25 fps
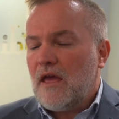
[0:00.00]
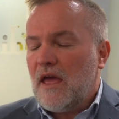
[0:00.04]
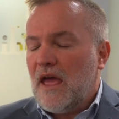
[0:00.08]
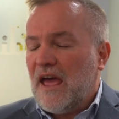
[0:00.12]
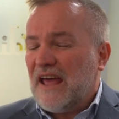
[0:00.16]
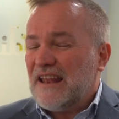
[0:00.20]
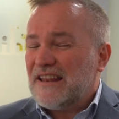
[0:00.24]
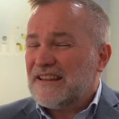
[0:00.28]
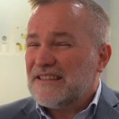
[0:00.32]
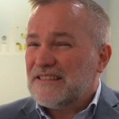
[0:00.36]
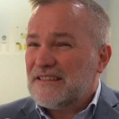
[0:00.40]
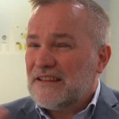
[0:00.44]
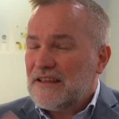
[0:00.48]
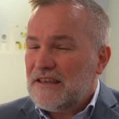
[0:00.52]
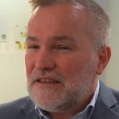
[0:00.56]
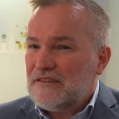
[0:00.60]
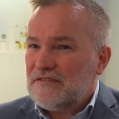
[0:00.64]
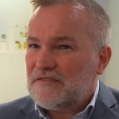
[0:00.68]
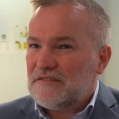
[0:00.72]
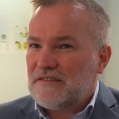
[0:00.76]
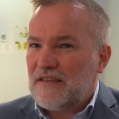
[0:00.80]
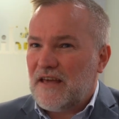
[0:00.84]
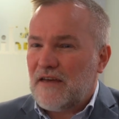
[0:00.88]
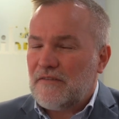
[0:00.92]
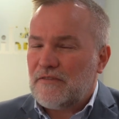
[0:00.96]
at
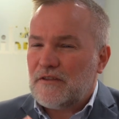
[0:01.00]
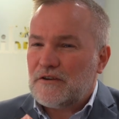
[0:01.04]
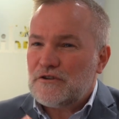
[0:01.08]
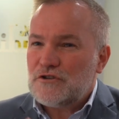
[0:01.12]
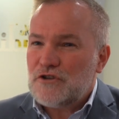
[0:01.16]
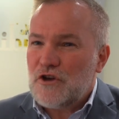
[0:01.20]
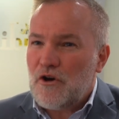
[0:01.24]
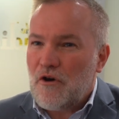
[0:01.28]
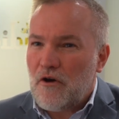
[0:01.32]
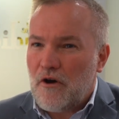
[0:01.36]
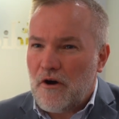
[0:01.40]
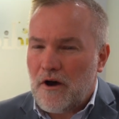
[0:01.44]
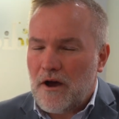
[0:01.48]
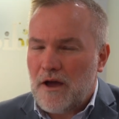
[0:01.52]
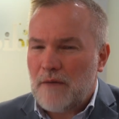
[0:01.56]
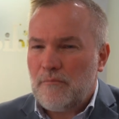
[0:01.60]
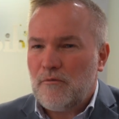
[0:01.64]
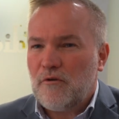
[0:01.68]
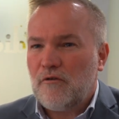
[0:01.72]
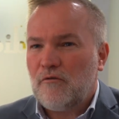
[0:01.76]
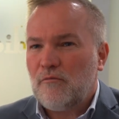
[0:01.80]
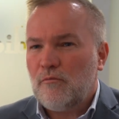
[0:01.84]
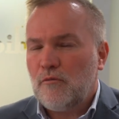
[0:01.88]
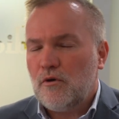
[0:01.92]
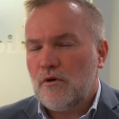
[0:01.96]
least at the time
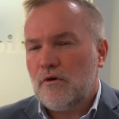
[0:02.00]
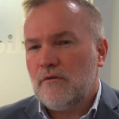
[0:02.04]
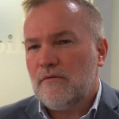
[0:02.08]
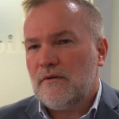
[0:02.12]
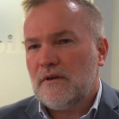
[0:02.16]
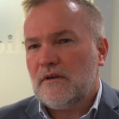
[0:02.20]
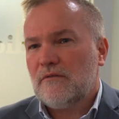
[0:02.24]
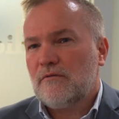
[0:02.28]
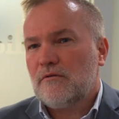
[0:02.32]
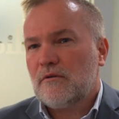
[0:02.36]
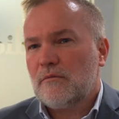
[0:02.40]
of moving